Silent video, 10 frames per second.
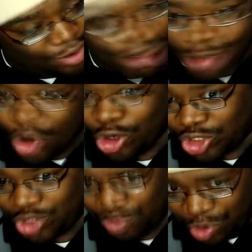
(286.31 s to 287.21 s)
Lord
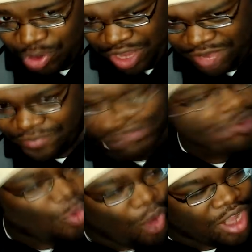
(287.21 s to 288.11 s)
Smoothie,
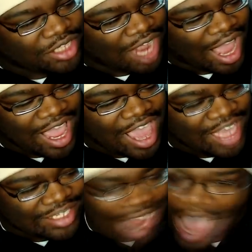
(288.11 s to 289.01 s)
which
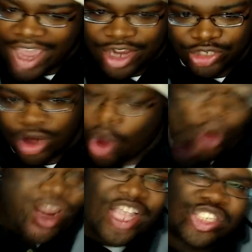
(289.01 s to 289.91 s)
is not going to turn,
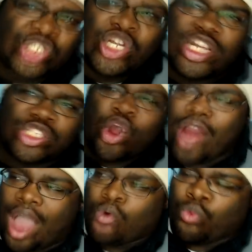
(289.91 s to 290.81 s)
or it shouldn't
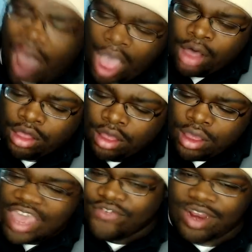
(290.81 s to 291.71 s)
turn out well,
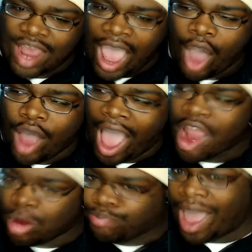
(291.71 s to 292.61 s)
given how
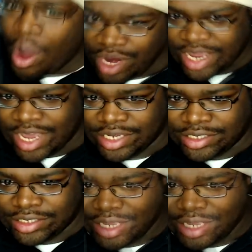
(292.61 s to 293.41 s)
high her bounty is.